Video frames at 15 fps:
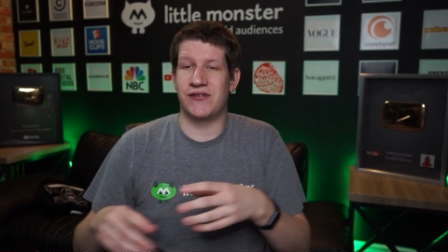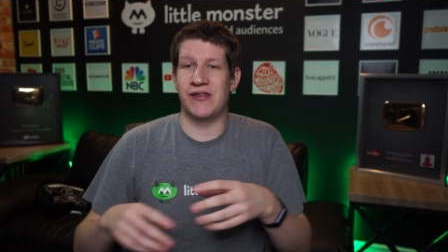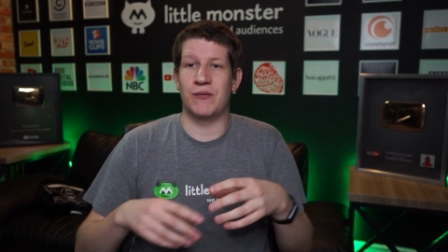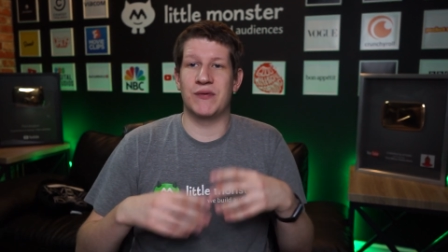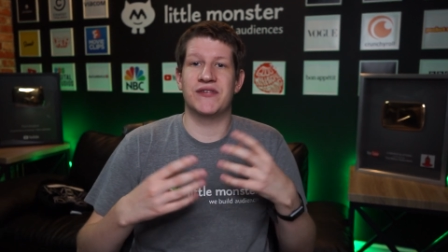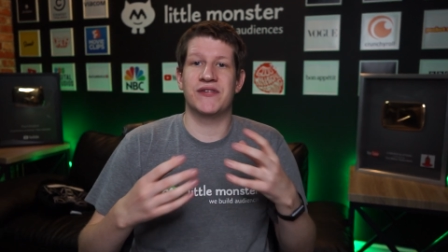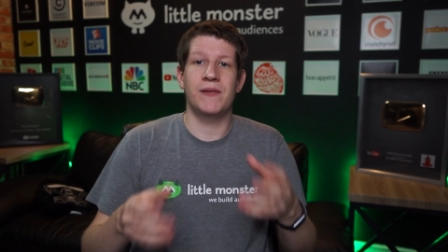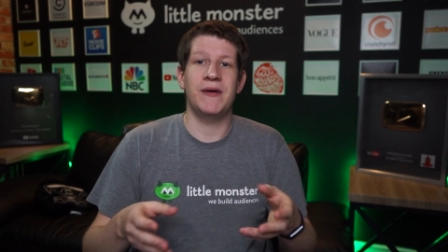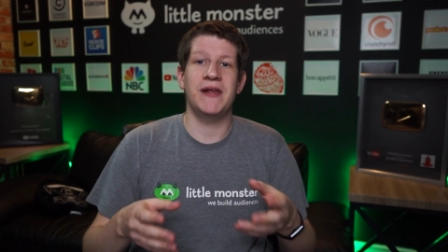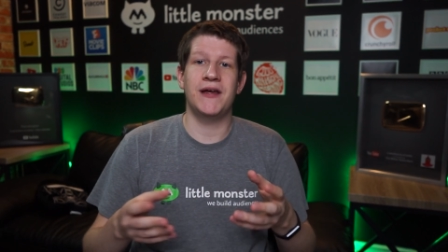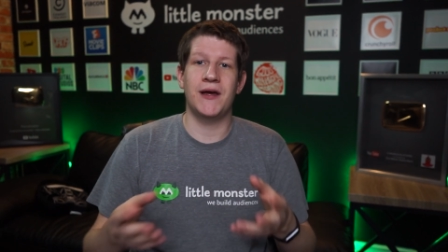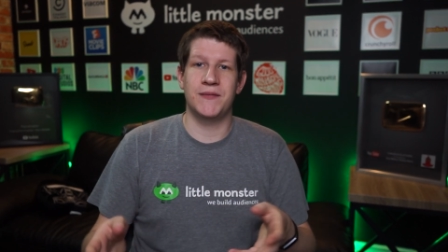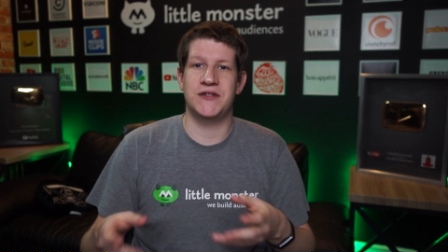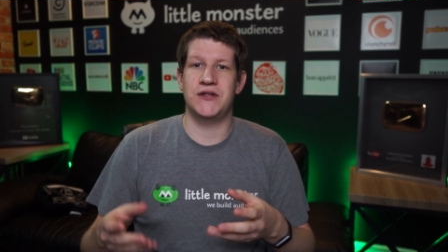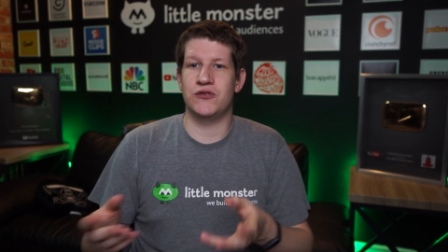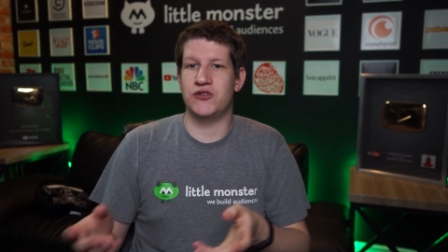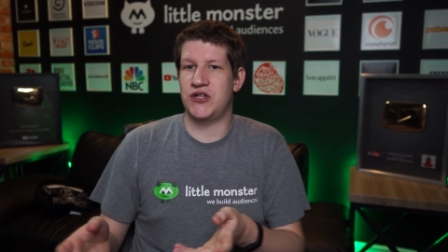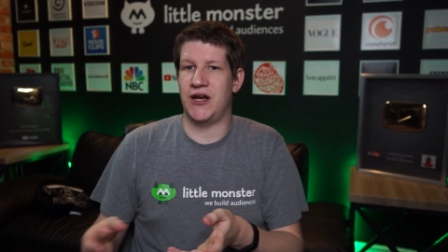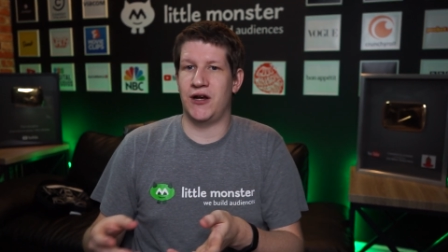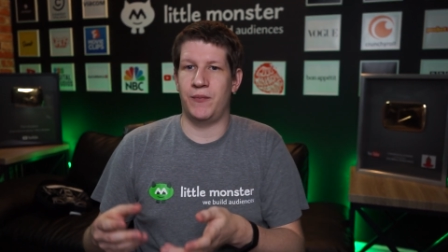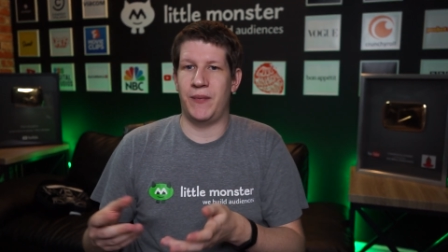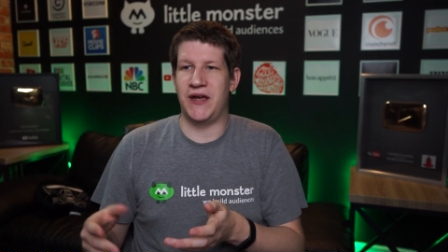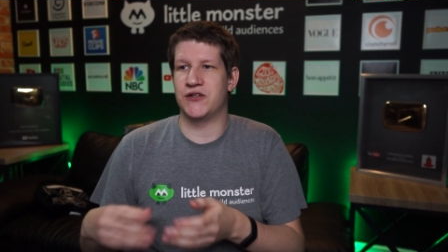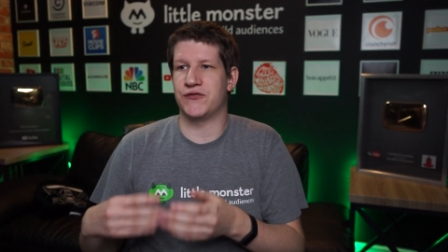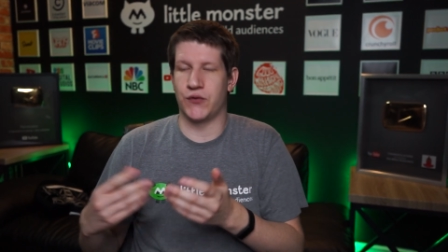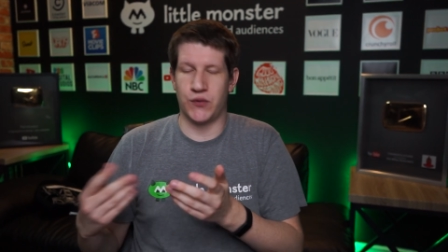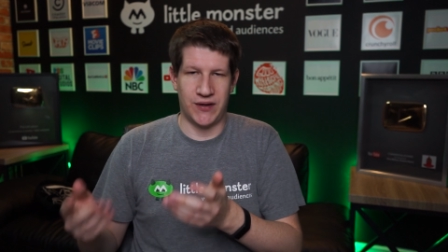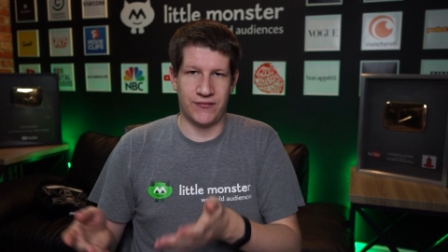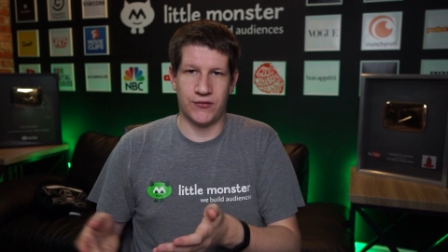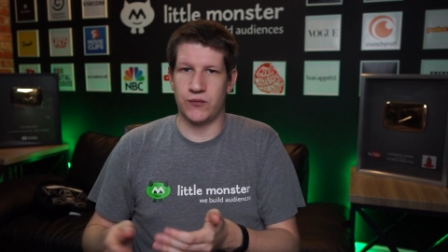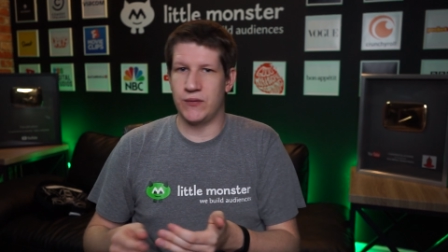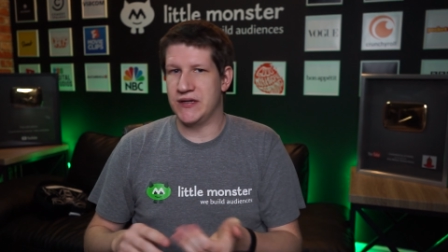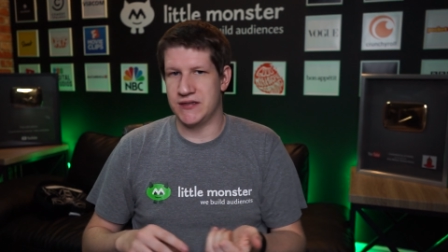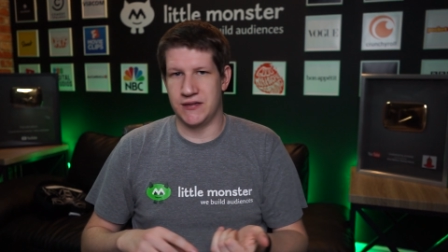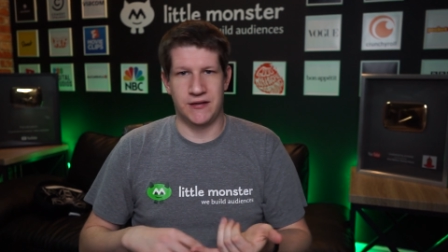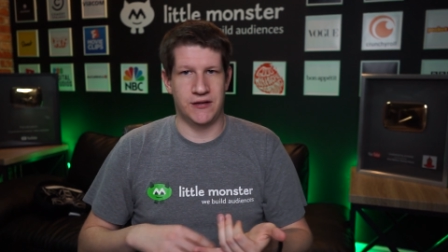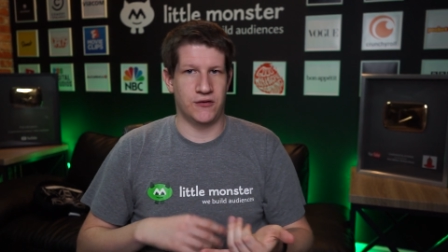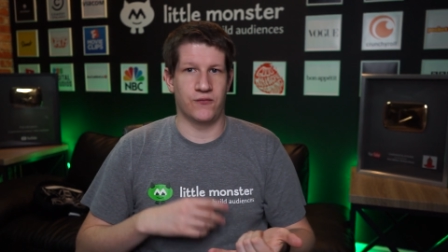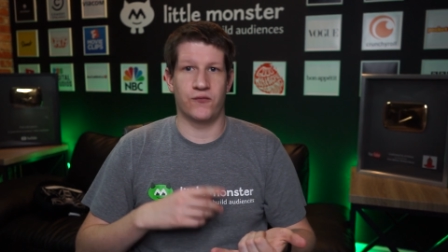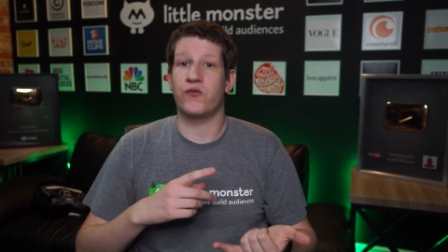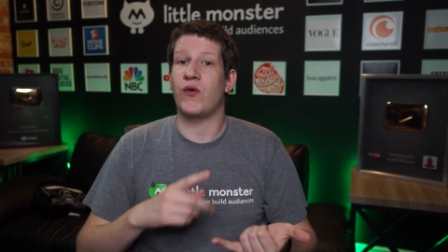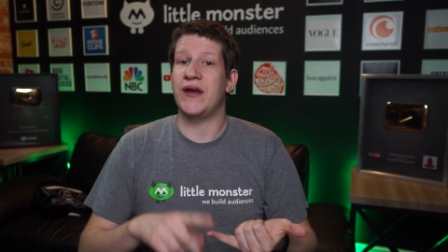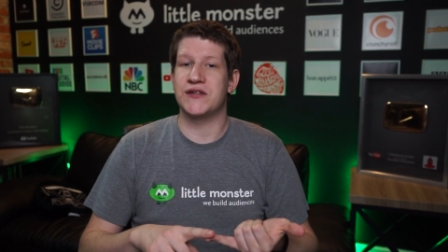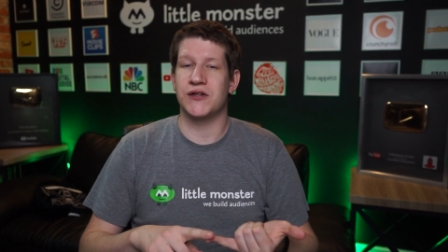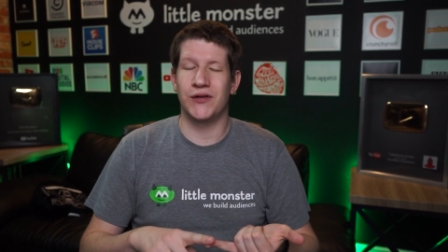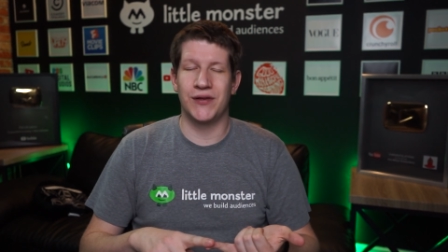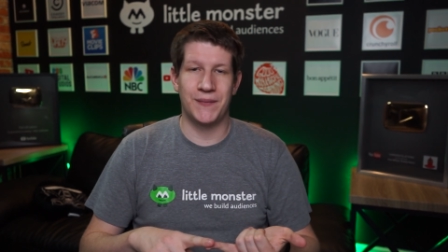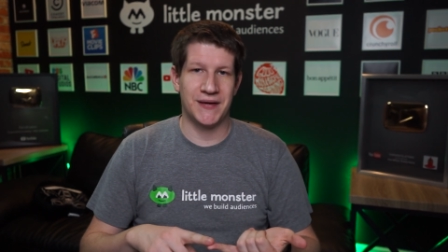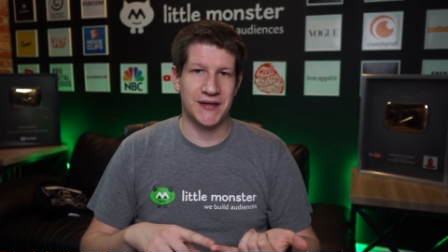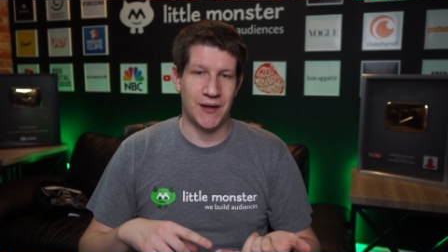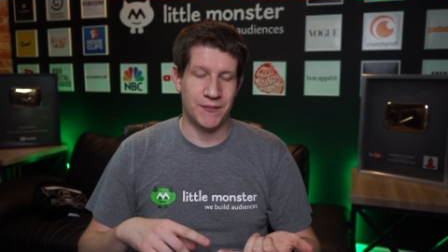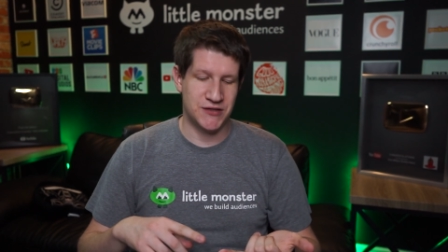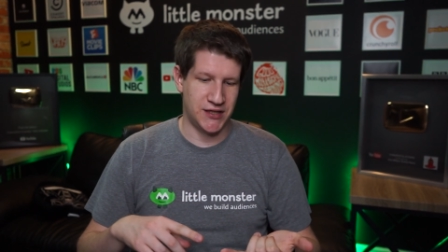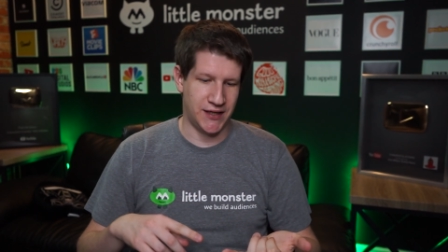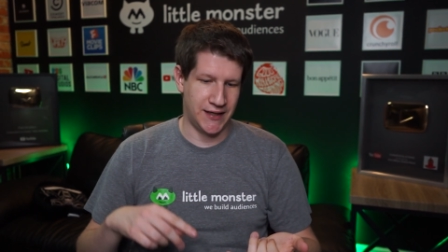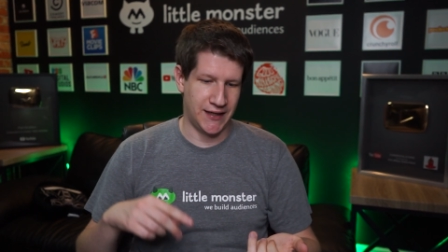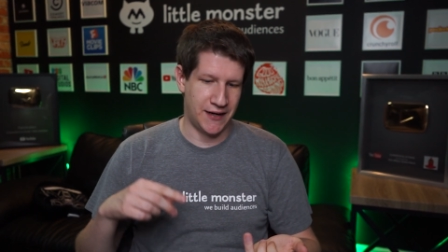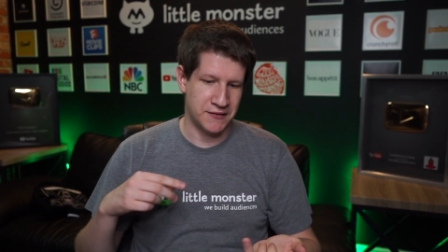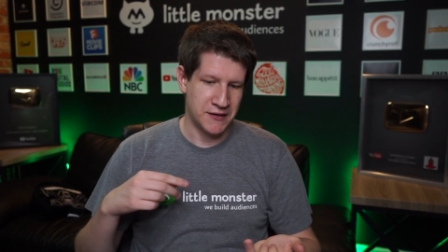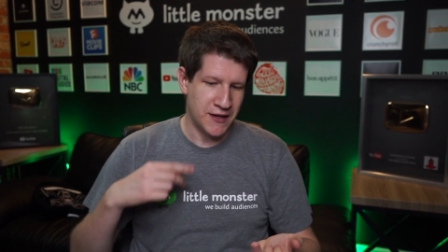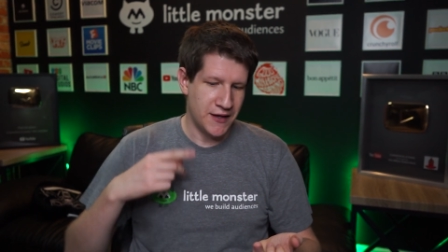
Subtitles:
so that when somebody comes to your channel page for whatever reason, their friend told them to come check it out,